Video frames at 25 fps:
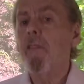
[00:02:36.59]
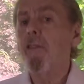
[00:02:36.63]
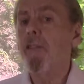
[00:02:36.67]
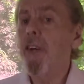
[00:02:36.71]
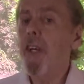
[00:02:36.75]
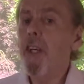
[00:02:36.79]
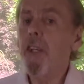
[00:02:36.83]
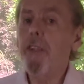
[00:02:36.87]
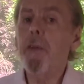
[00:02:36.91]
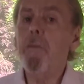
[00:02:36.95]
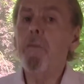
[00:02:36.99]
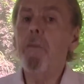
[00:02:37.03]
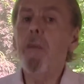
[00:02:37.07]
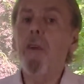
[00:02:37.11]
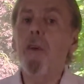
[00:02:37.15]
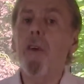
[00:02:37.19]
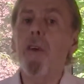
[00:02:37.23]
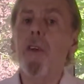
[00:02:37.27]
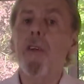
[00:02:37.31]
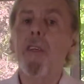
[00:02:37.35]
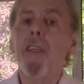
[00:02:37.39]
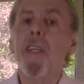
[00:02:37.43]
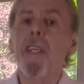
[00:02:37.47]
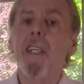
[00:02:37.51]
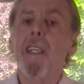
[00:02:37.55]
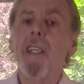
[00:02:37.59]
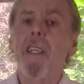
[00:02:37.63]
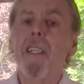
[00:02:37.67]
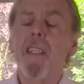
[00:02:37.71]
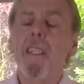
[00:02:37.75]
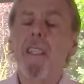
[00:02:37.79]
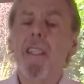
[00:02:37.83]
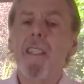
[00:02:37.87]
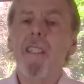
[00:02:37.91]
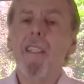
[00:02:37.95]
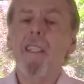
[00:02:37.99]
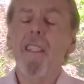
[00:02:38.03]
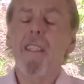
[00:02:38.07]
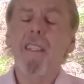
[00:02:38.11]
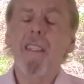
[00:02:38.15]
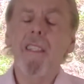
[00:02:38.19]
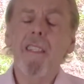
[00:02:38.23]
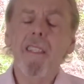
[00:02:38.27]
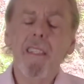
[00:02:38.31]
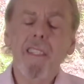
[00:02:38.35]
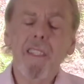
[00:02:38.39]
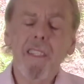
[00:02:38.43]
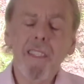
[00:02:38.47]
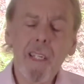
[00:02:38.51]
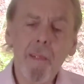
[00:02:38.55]
Furthermore,
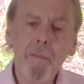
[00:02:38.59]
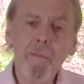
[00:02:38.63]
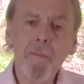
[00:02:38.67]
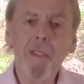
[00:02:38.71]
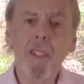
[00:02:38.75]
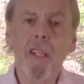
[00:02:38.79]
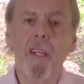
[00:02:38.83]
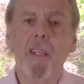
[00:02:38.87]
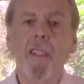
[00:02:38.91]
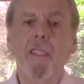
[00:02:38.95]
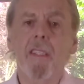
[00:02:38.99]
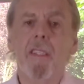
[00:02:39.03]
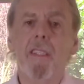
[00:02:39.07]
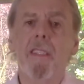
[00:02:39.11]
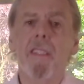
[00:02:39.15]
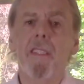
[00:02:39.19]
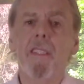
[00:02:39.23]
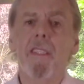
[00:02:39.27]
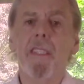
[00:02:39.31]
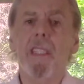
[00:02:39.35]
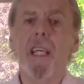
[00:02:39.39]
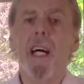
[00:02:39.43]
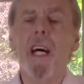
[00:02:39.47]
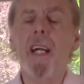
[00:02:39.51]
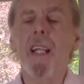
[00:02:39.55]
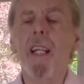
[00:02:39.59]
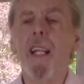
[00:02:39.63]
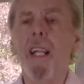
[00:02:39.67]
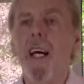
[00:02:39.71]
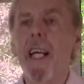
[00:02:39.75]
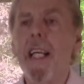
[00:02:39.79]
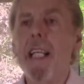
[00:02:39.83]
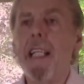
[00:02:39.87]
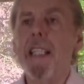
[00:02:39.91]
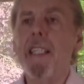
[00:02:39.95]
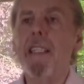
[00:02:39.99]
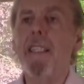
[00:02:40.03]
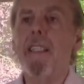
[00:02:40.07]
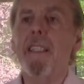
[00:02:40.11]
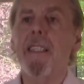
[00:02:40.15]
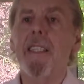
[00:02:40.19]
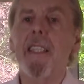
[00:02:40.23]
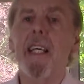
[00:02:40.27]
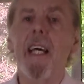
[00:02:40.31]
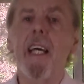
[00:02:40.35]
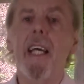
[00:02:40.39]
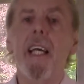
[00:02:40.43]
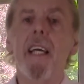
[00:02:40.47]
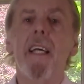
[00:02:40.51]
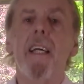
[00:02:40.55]
some doctors are likely to
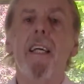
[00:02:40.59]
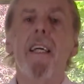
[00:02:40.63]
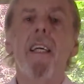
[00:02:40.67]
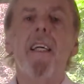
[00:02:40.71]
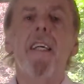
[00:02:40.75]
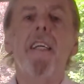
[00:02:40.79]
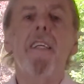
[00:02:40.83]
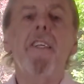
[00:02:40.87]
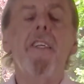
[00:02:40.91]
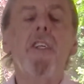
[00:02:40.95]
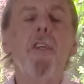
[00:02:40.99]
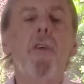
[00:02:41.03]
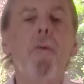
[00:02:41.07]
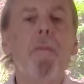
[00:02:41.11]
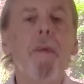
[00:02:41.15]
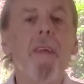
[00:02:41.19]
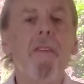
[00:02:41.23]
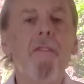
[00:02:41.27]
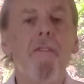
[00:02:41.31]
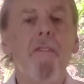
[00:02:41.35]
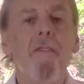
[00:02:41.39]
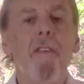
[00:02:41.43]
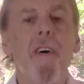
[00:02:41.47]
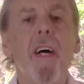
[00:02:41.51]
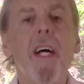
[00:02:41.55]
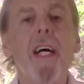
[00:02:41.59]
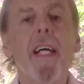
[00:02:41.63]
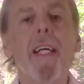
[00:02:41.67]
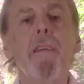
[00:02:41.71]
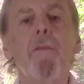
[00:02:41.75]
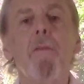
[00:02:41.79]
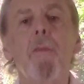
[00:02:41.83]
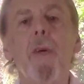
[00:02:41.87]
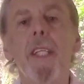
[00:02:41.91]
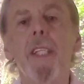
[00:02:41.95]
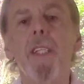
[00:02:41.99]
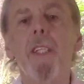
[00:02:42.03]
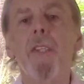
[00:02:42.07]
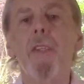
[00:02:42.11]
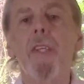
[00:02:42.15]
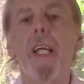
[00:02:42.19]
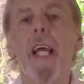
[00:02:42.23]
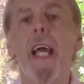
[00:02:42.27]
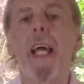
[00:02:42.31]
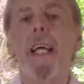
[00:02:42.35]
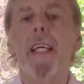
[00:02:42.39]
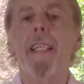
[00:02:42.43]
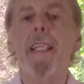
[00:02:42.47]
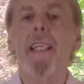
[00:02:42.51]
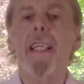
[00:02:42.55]
say, you'll be fine when you
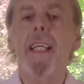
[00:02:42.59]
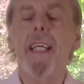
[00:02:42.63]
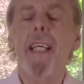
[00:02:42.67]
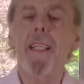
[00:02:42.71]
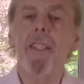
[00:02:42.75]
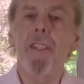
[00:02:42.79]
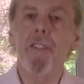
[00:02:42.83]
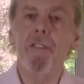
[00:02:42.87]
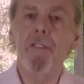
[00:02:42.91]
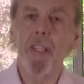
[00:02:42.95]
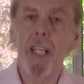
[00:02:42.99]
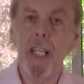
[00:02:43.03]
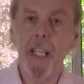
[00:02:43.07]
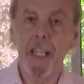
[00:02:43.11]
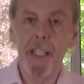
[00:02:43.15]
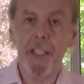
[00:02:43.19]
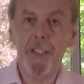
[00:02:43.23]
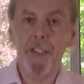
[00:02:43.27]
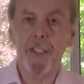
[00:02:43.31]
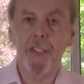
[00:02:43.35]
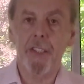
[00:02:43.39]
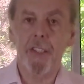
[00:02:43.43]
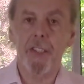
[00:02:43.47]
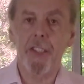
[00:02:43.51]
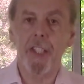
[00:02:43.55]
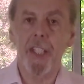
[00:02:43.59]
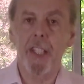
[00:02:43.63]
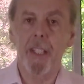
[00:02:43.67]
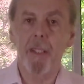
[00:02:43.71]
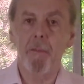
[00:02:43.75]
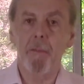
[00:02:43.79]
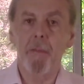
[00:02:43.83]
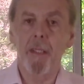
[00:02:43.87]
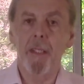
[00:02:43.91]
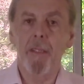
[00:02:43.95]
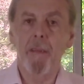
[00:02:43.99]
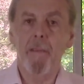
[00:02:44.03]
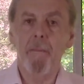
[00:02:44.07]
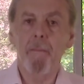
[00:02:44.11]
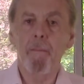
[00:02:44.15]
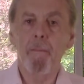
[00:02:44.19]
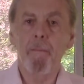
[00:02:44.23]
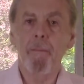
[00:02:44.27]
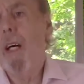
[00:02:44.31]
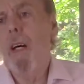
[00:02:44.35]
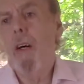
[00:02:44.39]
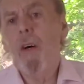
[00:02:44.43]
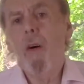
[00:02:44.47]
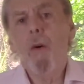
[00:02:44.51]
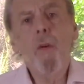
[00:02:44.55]
get in a relationship.
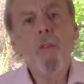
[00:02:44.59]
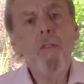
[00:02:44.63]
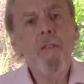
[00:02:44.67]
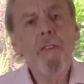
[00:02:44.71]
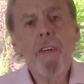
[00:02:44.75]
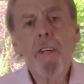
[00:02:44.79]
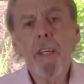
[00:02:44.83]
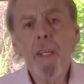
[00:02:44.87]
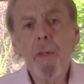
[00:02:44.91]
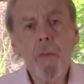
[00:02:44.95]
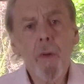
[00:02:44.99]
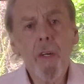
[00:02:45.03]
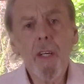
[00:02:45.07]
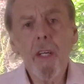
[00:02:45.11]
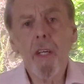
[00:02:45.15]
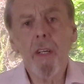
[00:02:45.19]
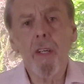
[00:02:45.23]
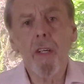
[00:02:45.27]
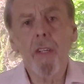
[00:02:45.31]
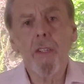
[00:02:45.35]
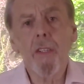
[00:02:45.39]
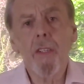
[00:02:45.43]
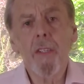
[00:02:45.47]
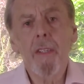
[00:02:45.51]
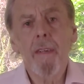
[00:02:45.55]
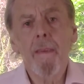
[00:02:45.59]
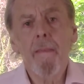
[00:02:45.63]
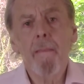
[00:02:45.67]
All very well,